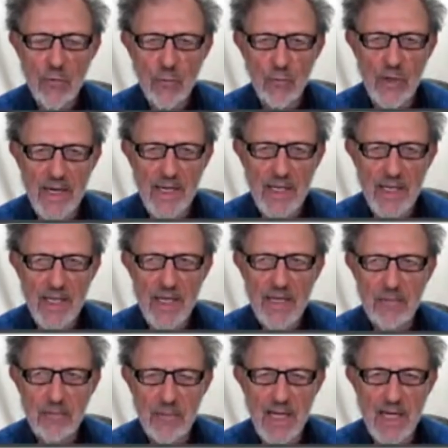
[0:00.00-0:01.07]

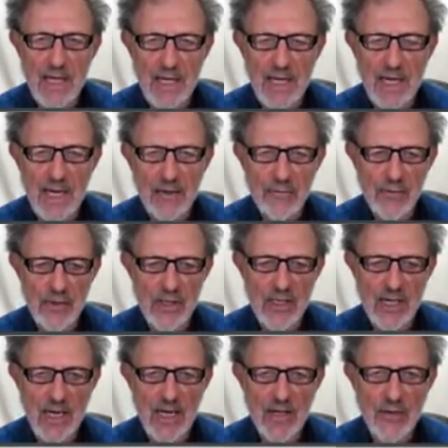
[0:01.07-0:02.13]
Really make an effort
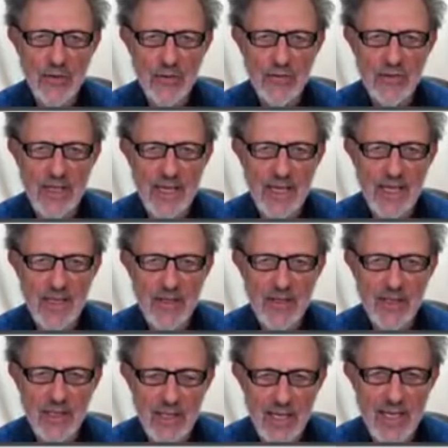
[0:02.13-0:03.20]
to understand
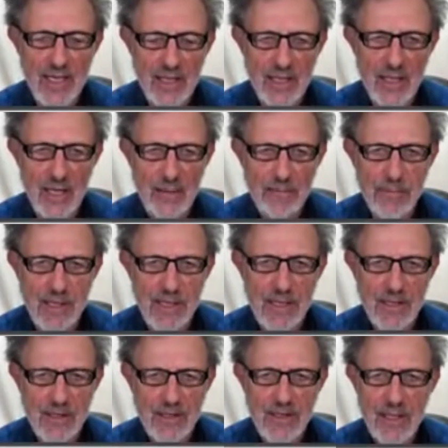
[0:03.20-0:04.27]
the data type
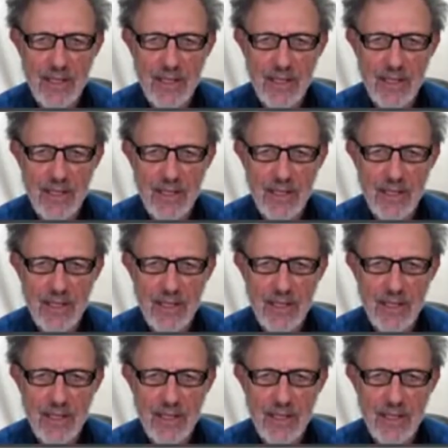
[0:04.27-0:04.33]
int,